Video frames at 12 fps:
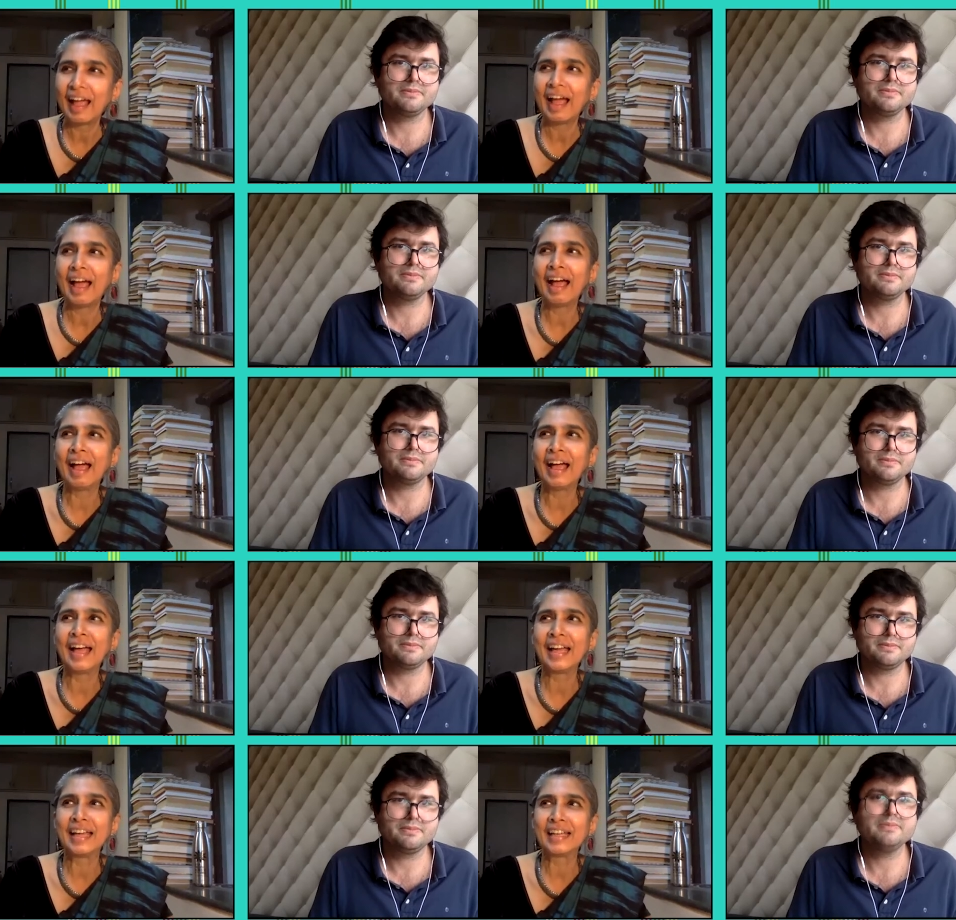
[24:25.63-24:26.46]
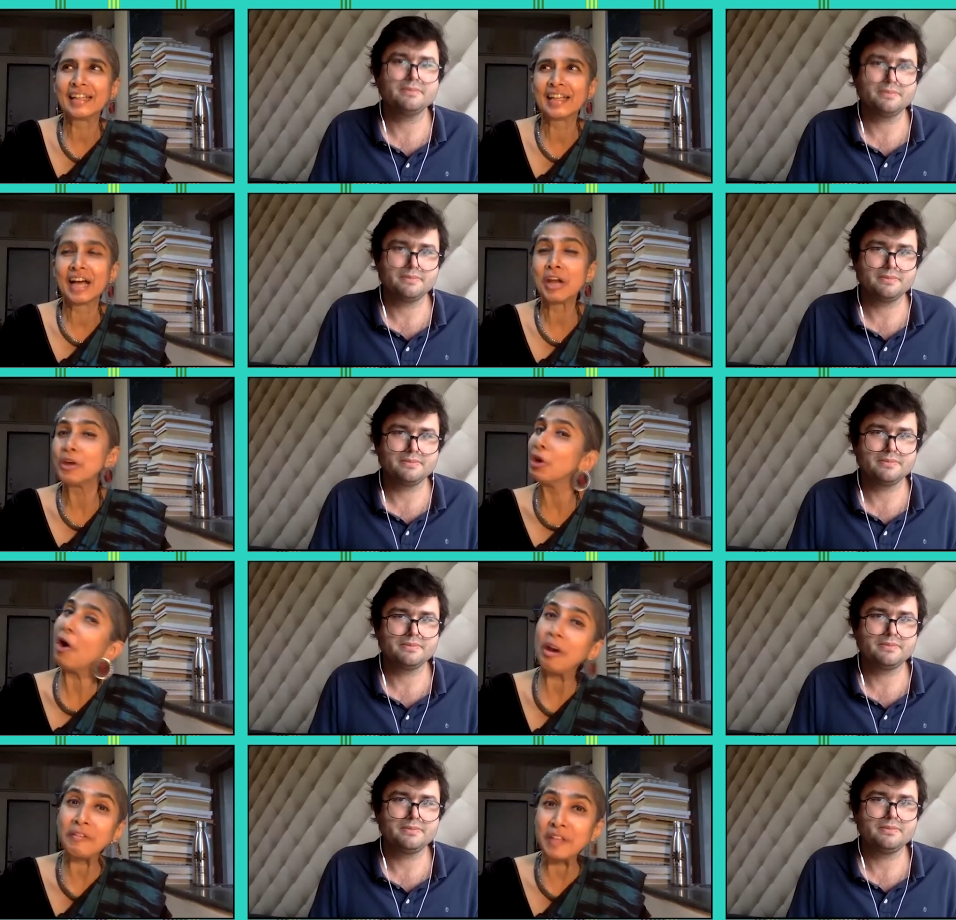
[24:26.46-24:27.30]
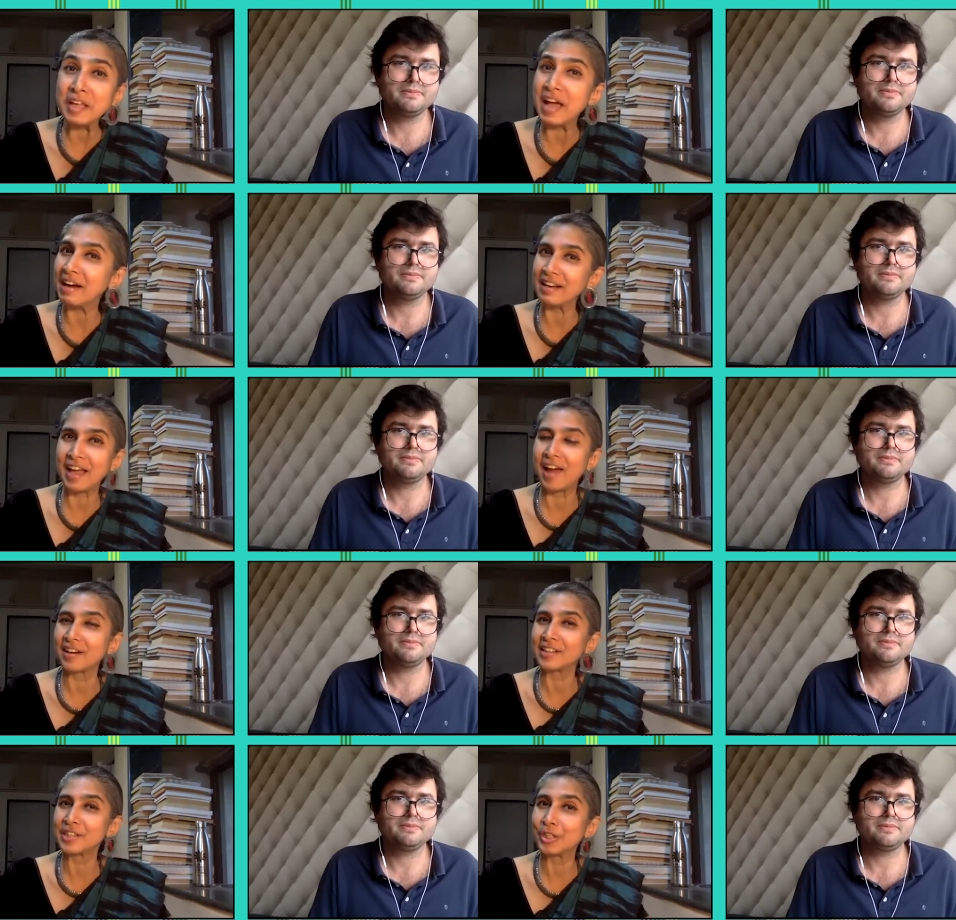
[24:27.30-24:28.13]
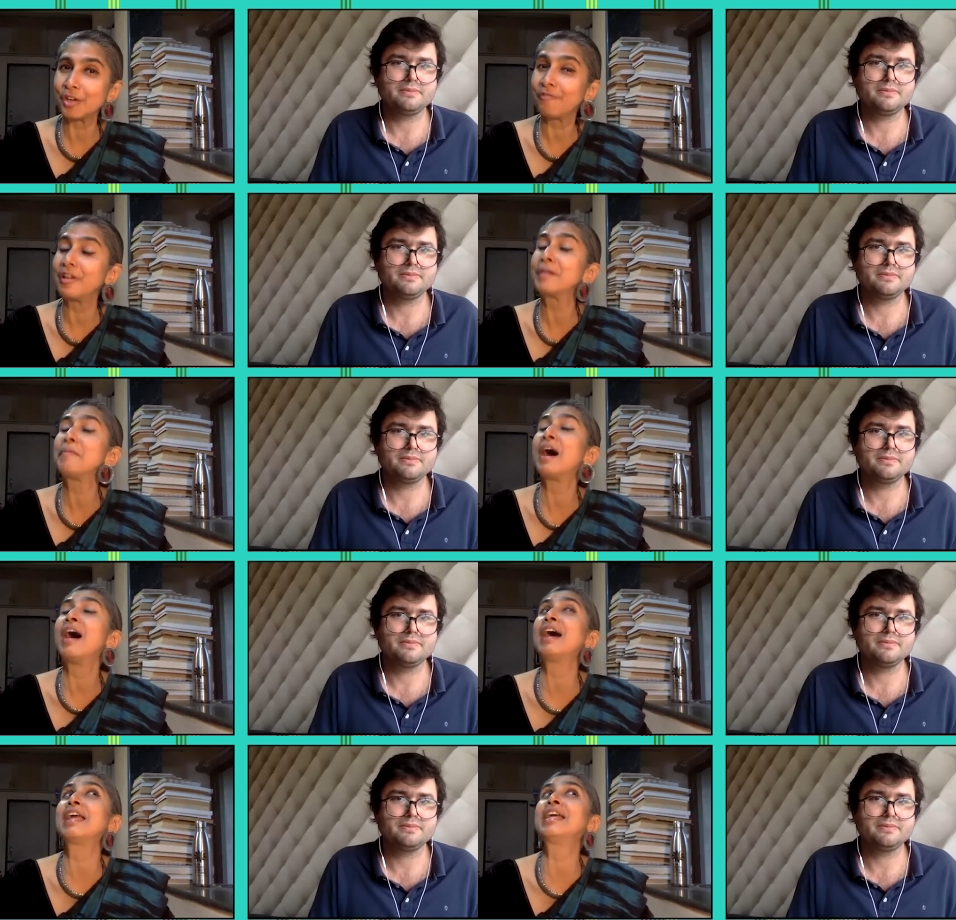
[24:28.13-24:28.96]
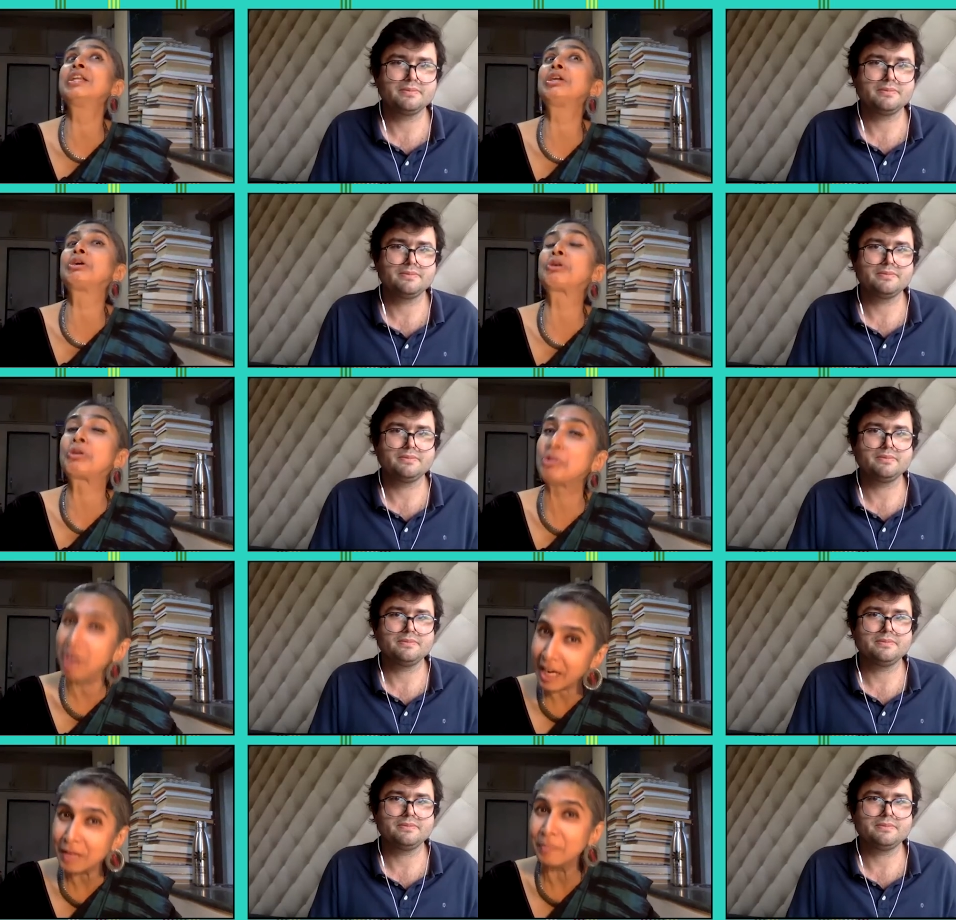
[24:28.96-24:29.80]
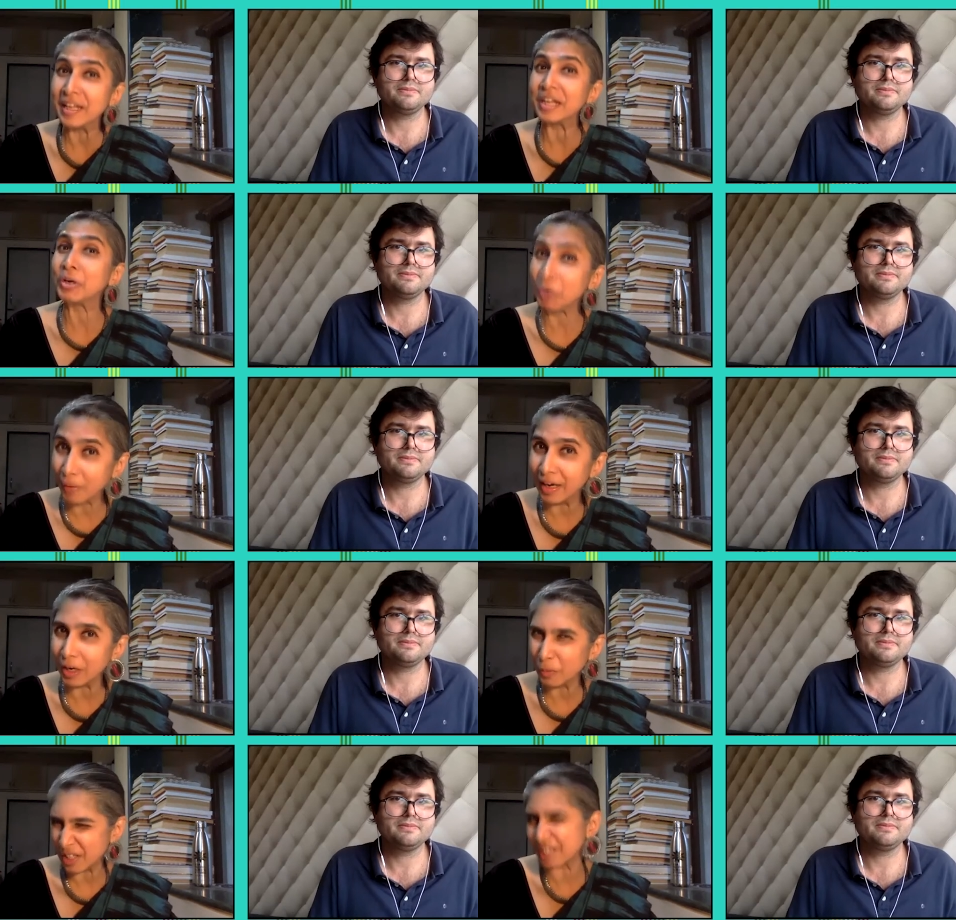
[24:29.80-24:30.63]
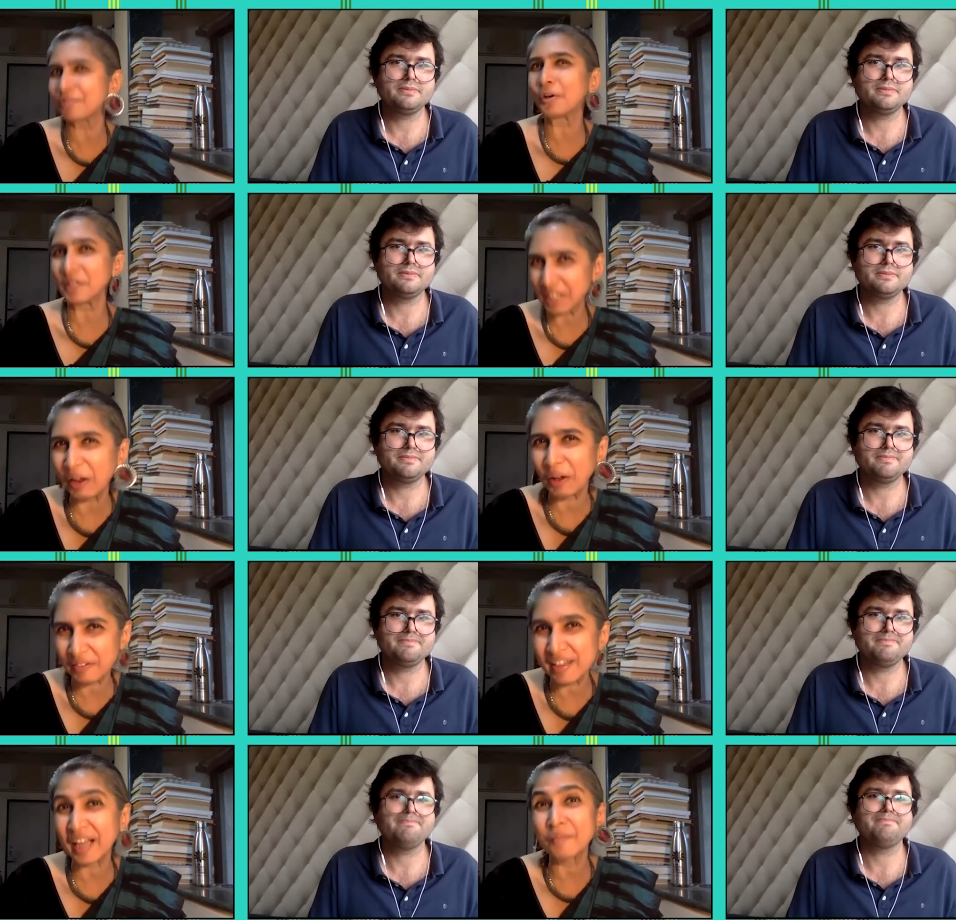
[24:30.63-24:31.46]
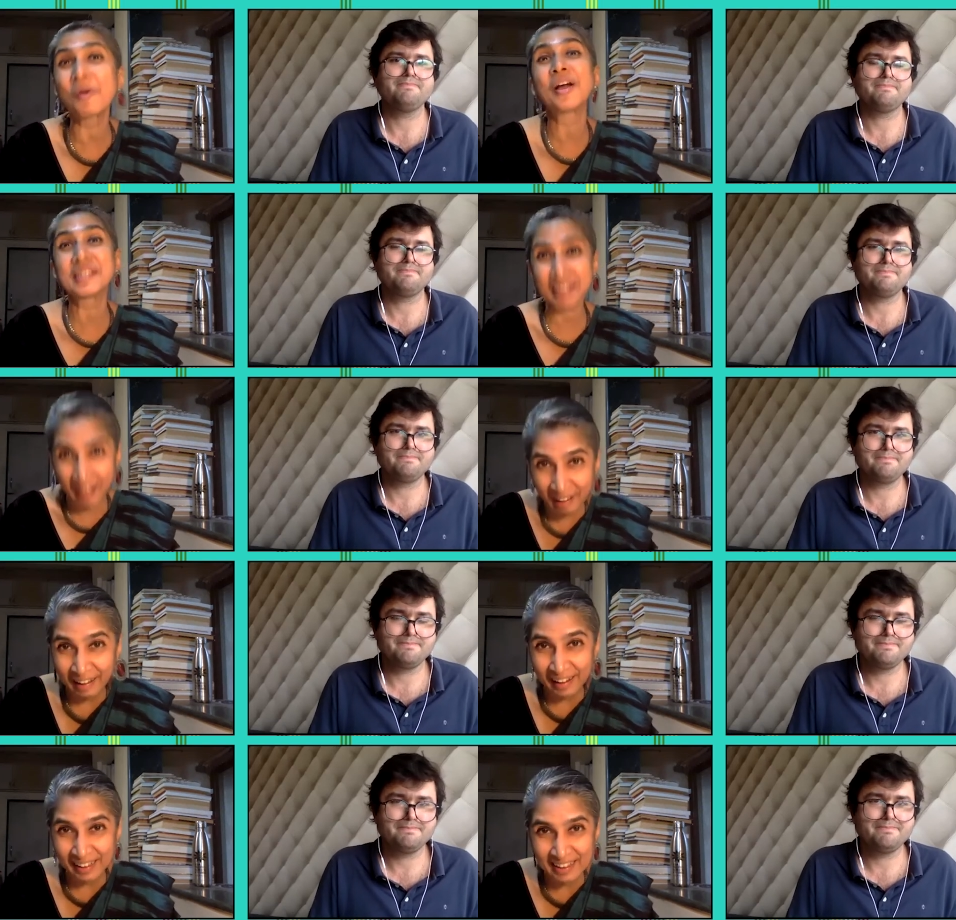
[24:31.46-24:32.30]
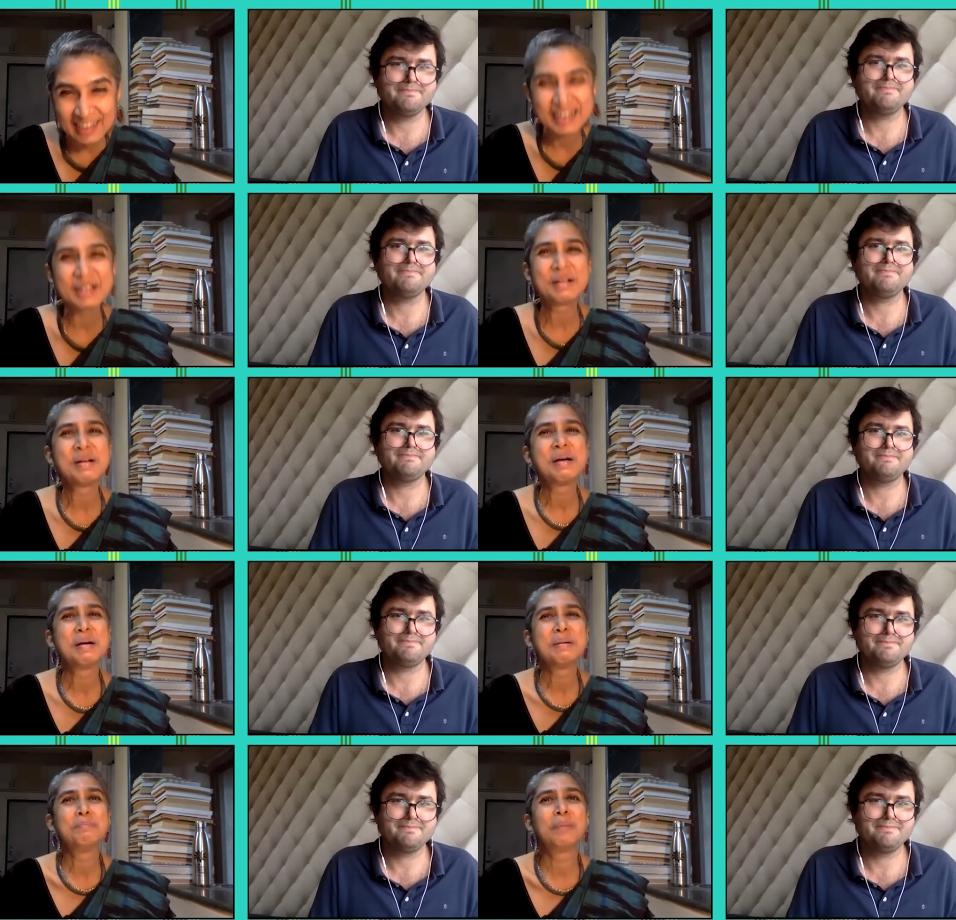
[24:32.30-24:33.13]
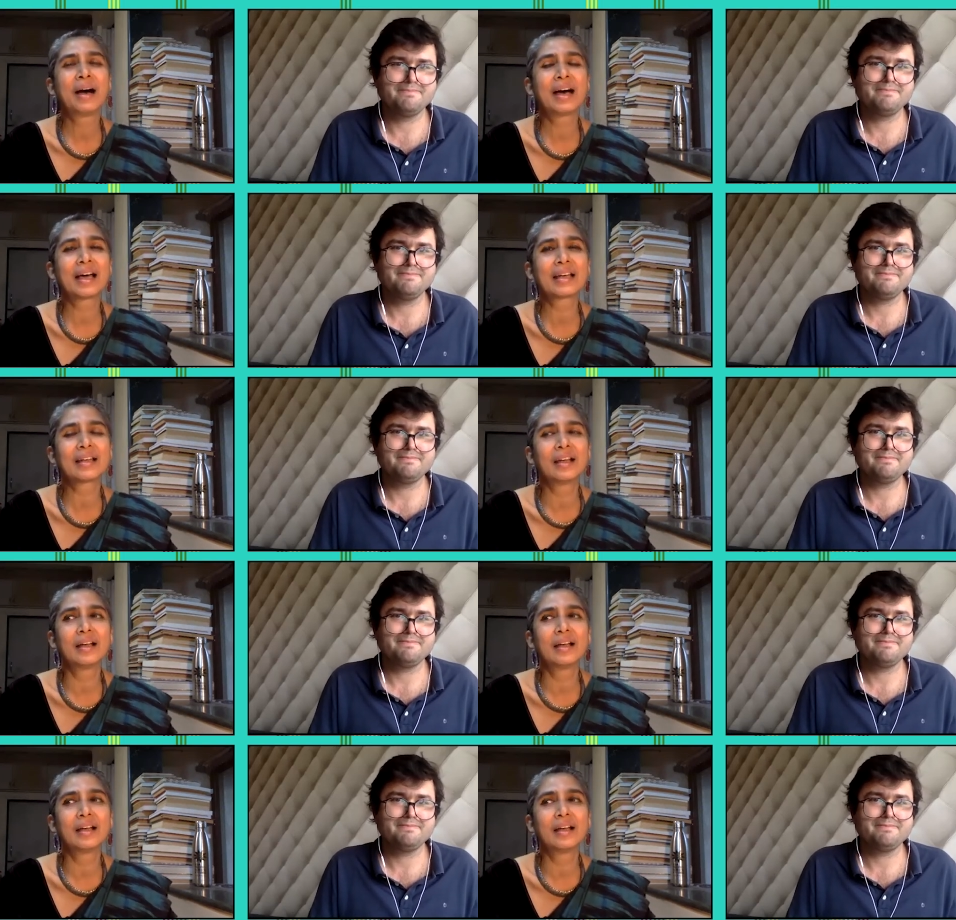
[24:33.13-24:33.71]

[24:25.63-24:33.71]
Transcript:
Speaker 1: And a lot of the young characters in your film are incredibly cruel, which of course a lot of young boys are, but